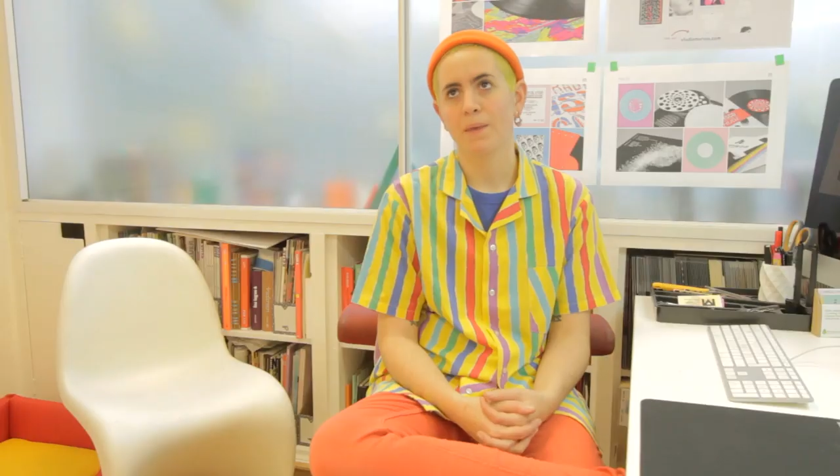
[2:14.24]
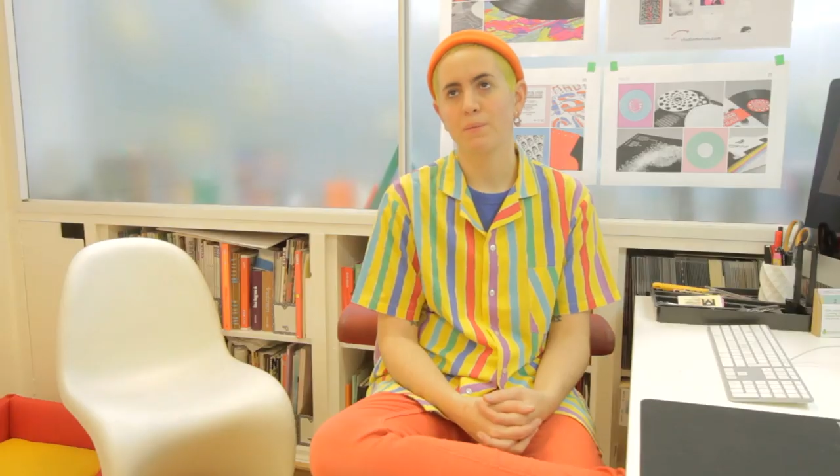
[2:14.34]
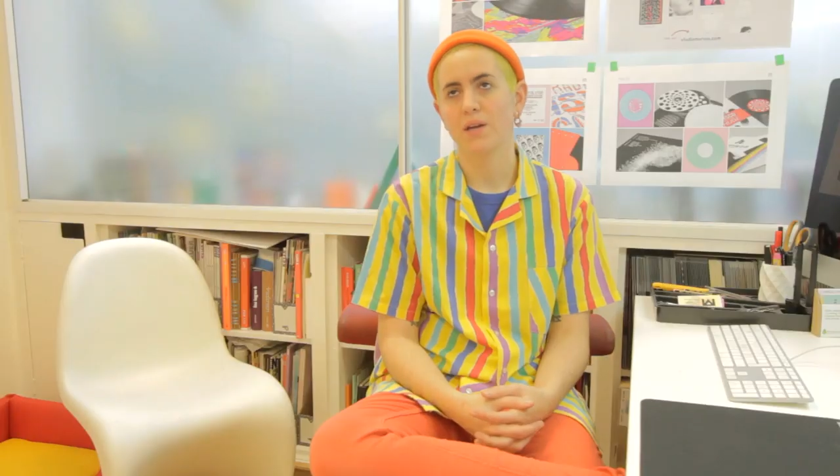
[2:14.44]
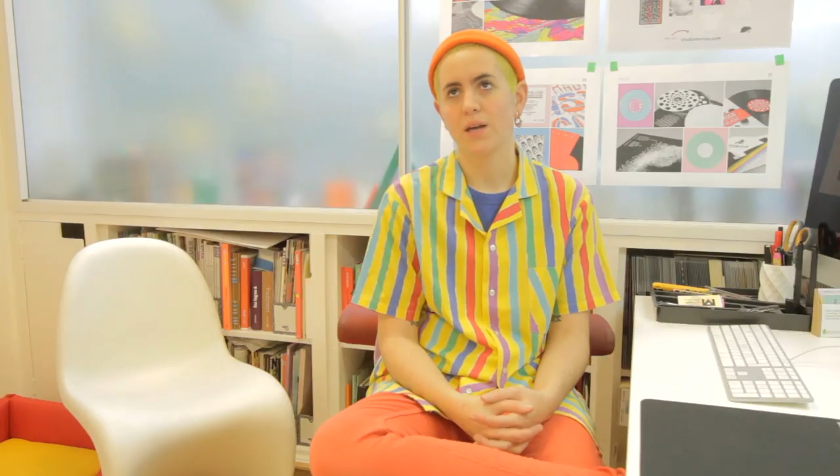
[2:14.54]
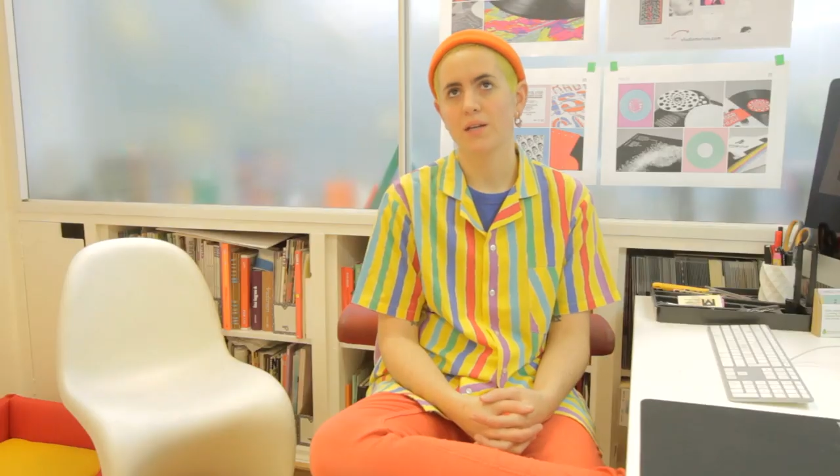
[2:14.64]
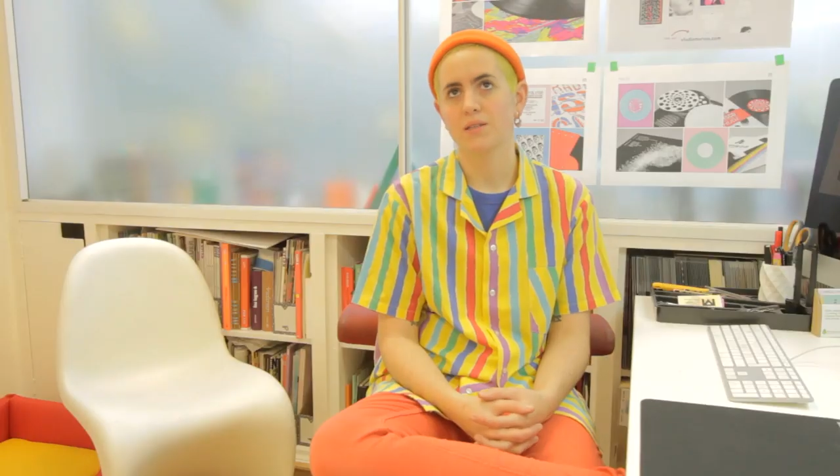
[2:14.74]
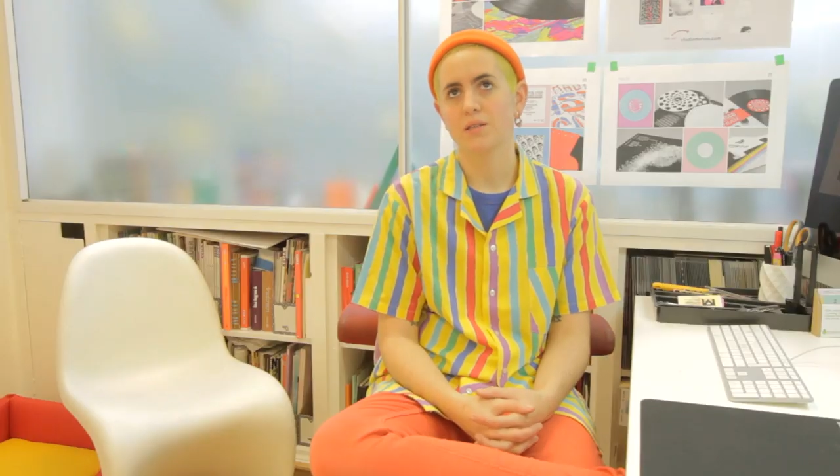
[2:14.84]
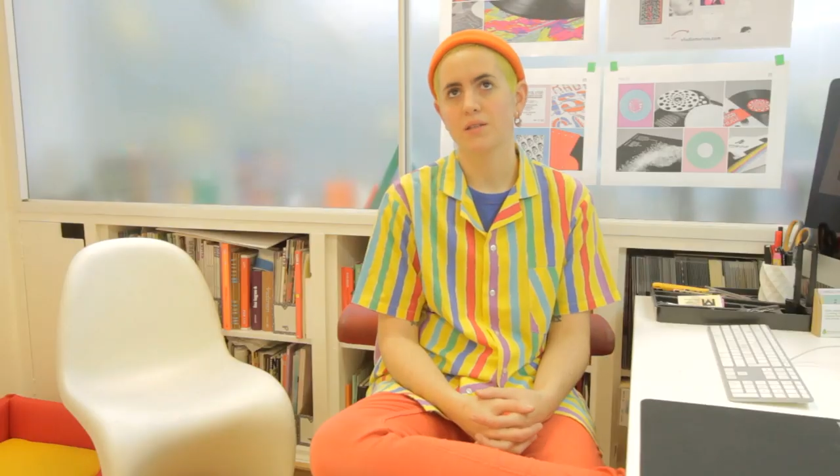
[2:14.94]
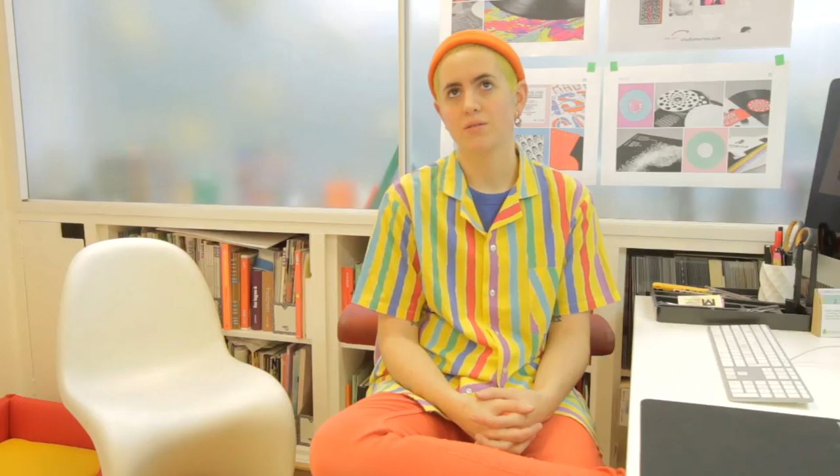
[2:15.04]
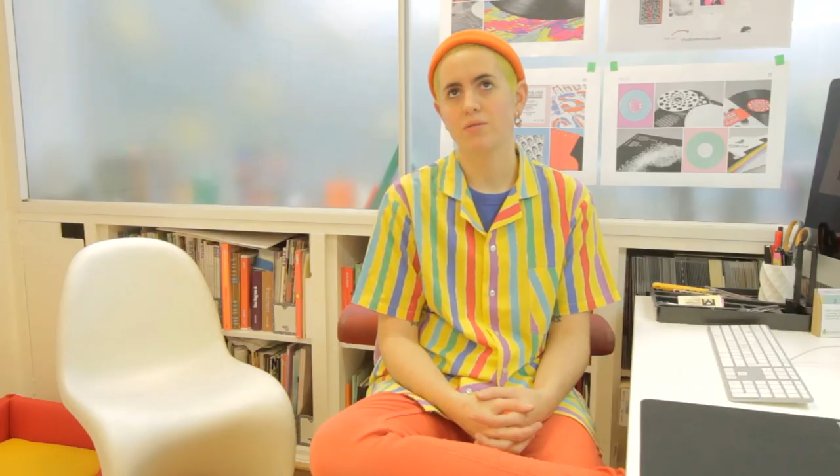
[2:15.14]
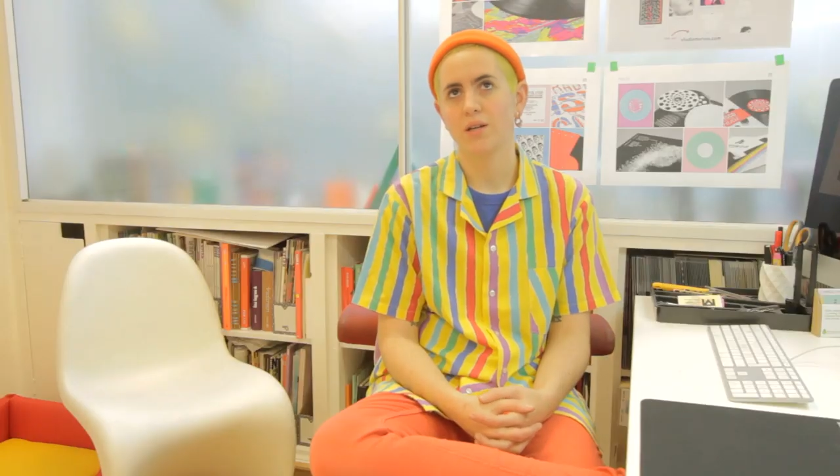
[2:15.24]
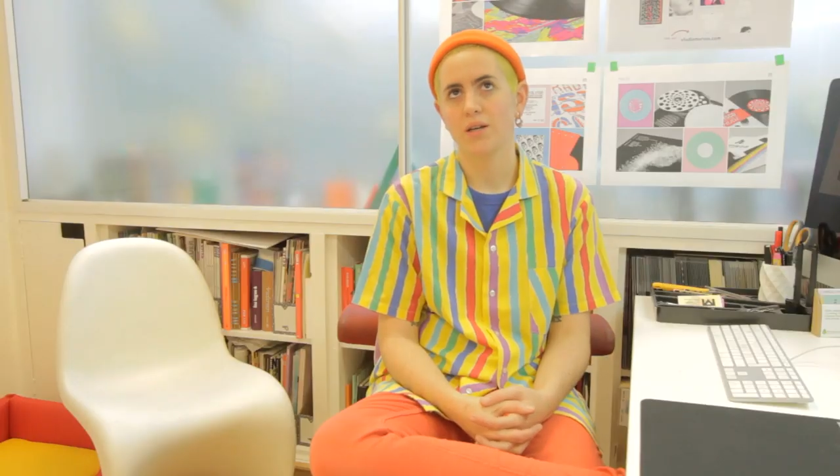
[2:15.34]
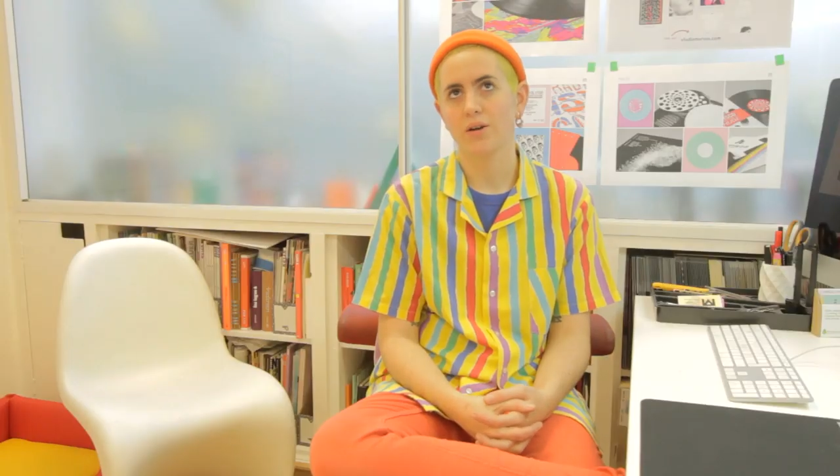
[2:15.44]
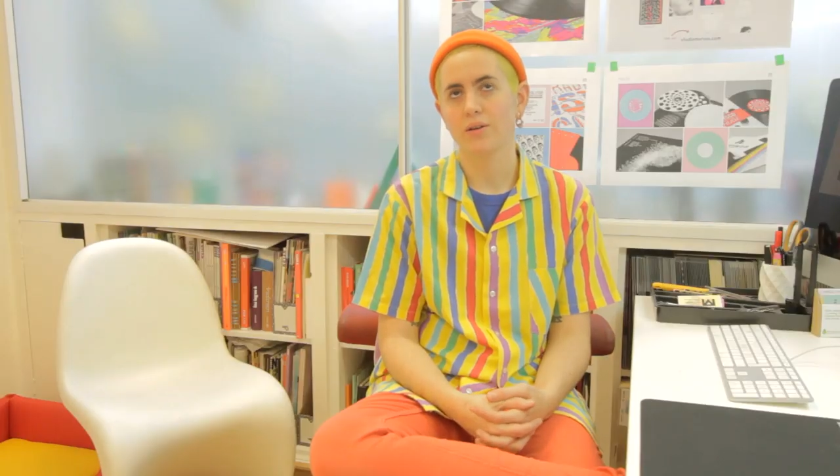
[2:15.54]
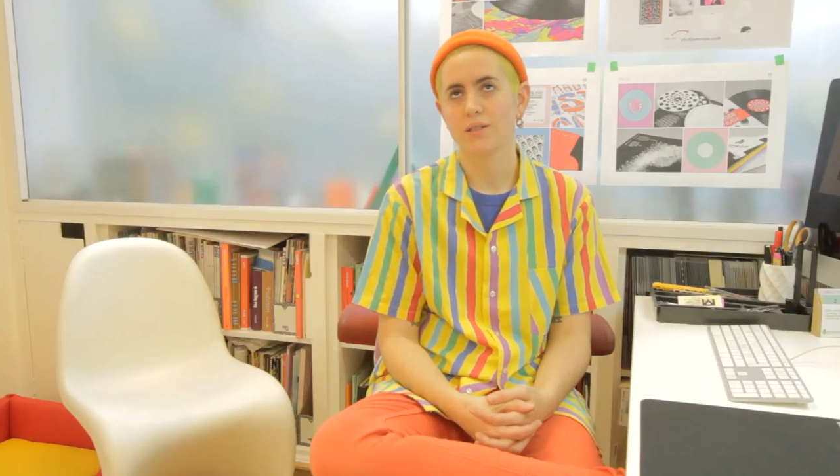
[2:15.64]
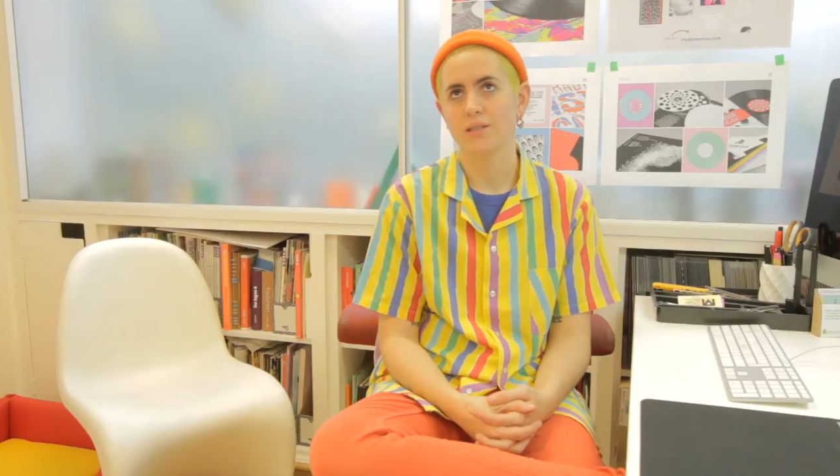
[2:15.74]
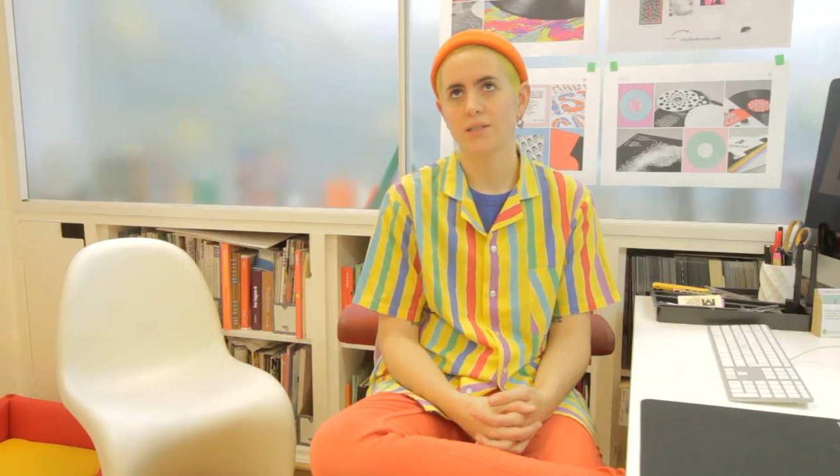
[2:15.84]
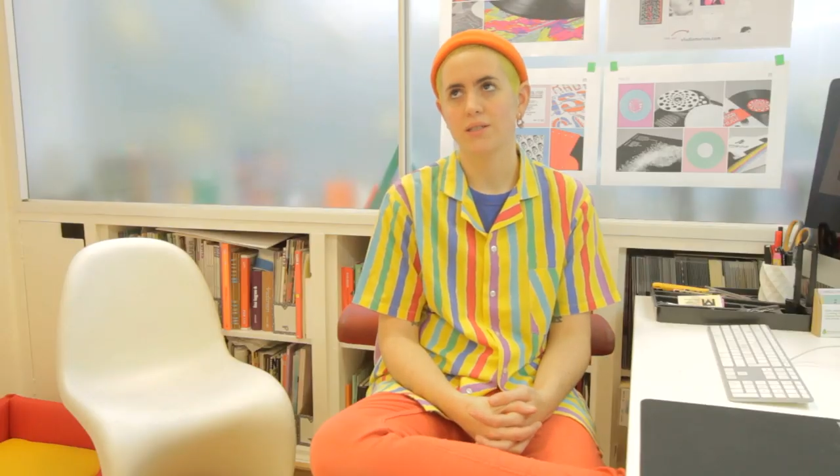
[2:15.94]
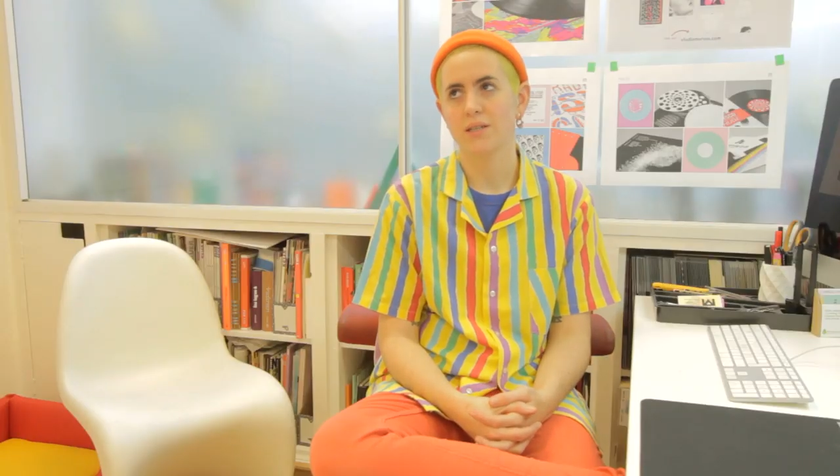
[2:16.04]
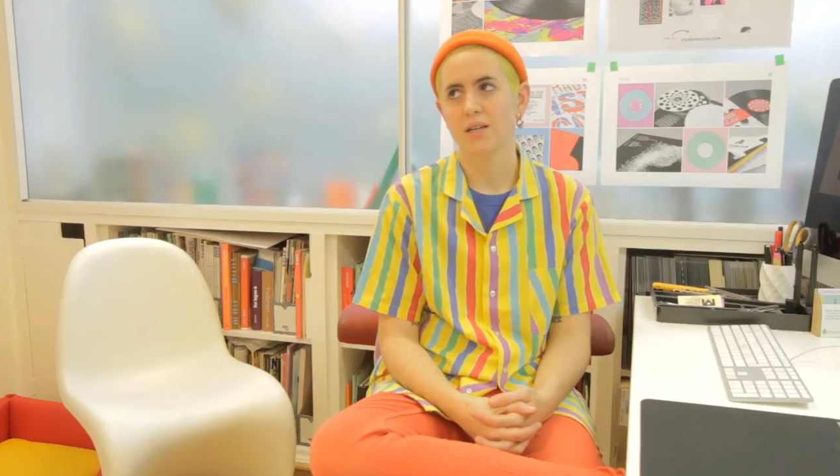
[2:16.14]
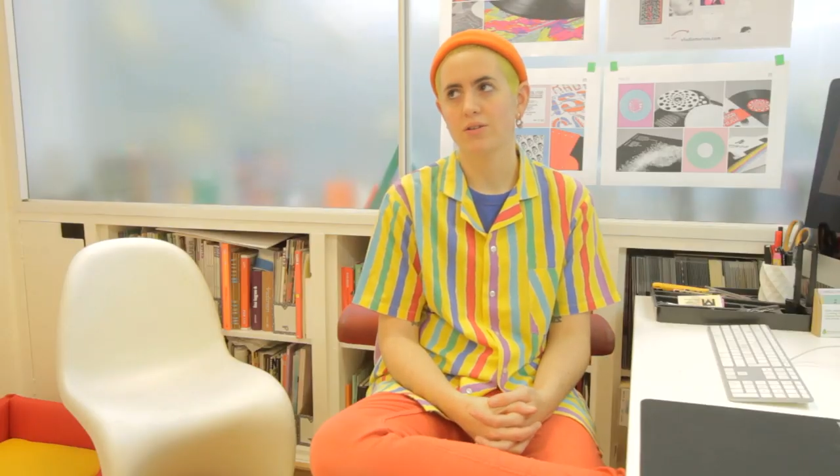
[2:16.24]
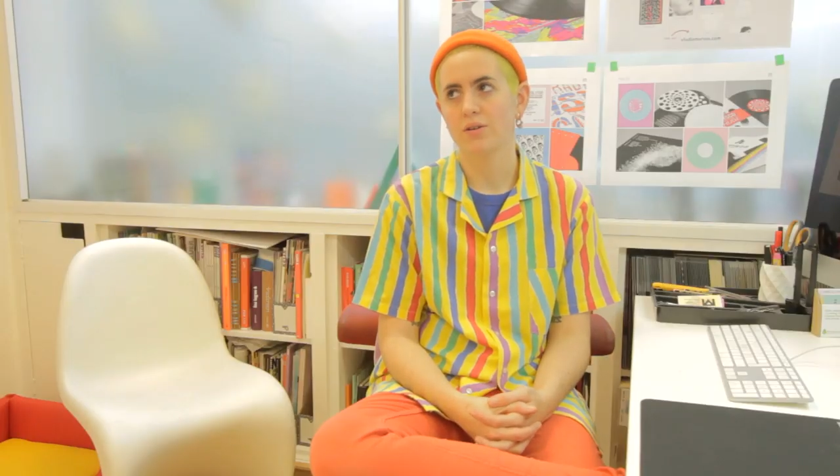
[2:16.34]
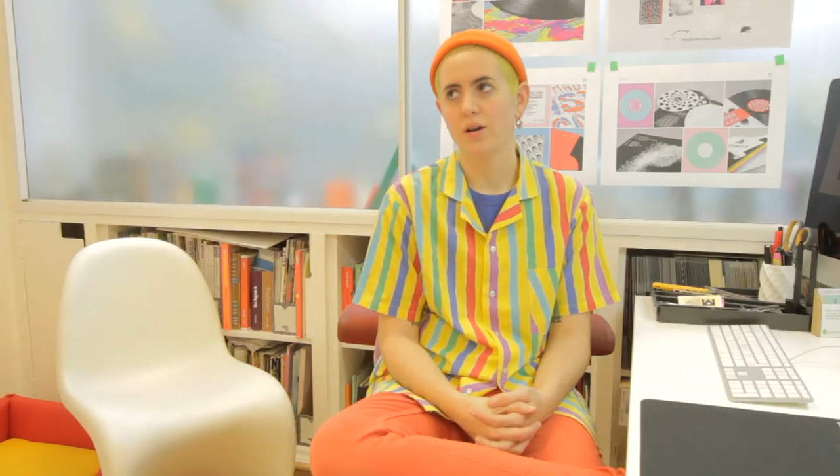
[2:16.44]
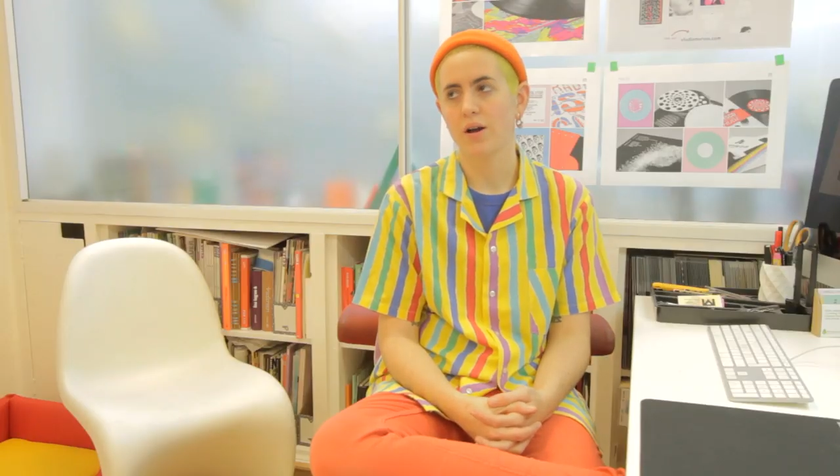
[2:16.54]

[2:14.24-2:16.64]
We get to really go into detail